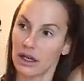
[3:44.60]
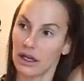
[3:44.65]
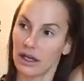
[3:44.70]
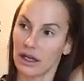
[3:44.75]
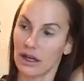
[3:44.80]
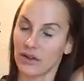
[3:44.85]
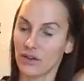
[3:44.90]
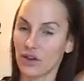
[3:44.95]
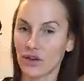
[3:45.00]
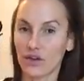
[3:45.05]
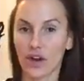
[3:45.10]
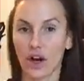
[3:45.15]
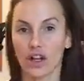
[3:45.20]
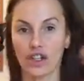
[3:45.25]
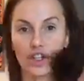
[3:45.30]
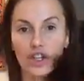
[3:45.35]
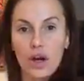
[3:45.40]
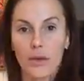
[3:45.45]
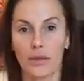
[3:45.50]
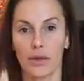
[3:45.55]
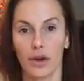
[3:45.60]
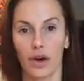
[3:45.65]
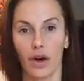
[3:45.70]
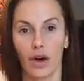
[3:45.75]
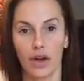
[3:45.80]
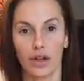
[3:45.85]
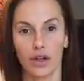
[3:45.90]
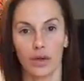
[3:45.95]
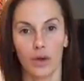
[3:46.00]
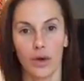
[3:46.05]
if you've got a job that
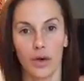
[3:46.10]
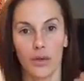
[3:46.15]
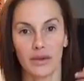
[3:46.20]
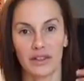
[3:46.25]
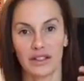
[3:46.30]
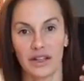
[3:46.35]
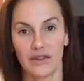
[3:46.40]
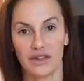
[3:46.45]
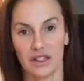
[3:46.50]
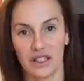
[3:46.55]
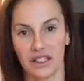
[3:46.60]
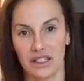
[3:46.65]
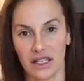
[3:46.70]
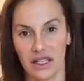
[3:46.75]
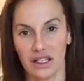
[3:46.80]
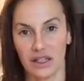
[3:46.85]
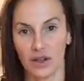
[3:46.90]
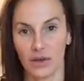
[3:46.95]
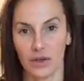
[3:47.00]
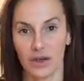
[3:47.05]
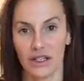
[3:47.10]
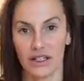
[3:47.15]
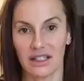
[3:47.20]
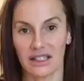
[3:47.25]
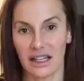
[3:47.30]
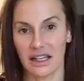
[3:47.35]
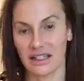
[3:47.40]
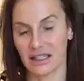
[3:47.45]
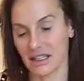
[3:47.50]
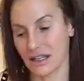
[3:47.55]
you almost have to stick to a
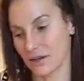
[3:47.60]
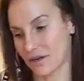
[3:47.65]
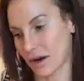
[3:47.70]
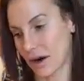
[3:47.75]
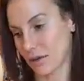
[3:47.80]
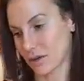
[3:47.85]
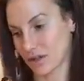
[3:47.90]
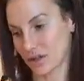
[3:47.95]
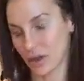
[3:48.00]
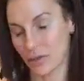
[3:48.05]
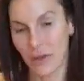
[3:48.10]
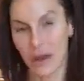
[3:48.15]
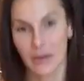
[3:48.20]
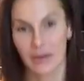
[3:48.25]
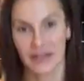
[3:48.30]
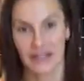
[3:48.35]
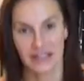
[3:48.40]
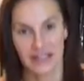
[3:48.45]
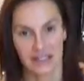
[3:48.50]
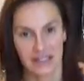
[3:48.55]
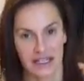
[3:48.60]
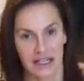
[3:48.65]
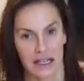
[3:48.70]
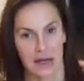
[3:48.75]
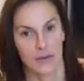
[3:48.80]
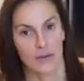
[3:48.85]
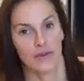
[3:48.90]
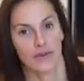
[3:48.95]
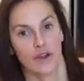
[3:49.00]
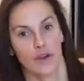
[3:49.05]
set dinner hour, so maybe there's a team
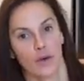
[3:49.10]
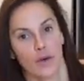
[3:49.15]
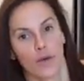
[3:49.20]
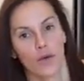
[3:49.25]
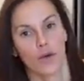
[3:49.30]
of you and